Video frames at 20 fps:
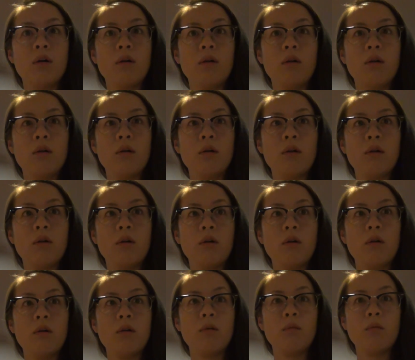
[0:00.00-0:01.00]
It's a
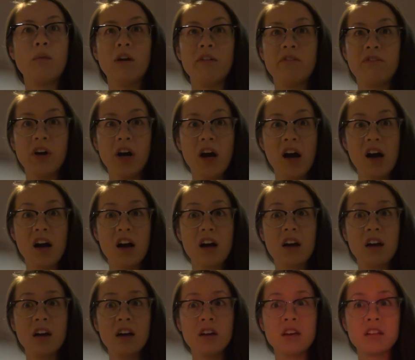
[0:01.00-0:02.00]
trap! Well,
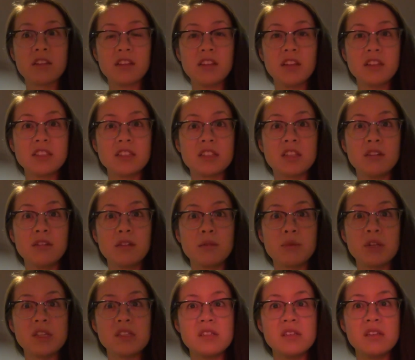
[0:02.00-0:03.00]
fuck! Did they just kill the
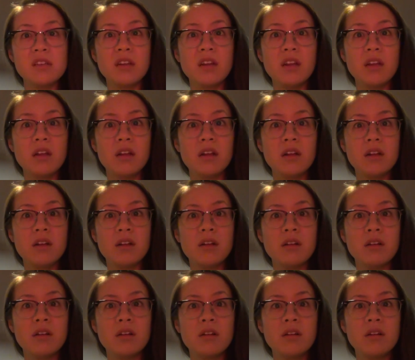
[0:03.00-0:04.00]
president?
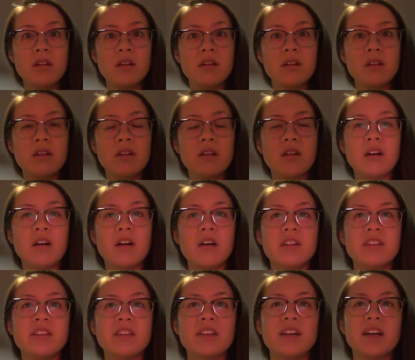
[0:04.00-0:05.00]
Oh,
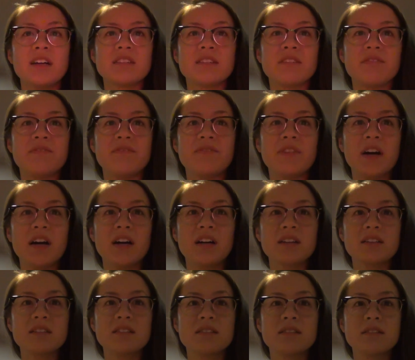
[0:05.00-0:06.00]
you guys are
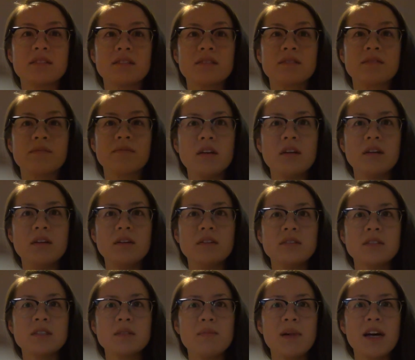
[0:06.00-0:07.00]
fucked.
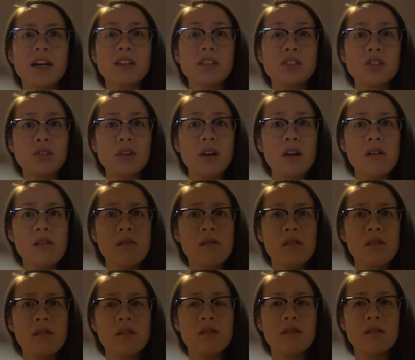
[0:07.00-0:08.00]
Is this mind control?
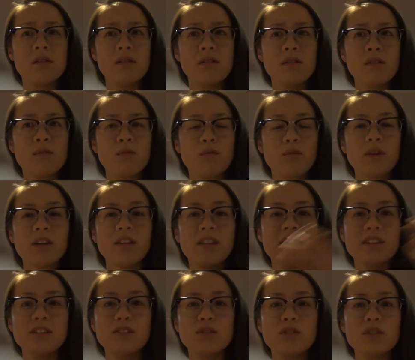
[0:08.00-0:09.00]
What did
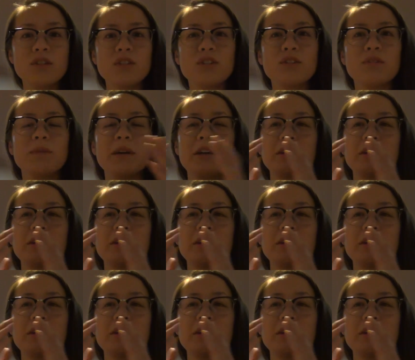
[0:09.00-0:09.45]
they do to them?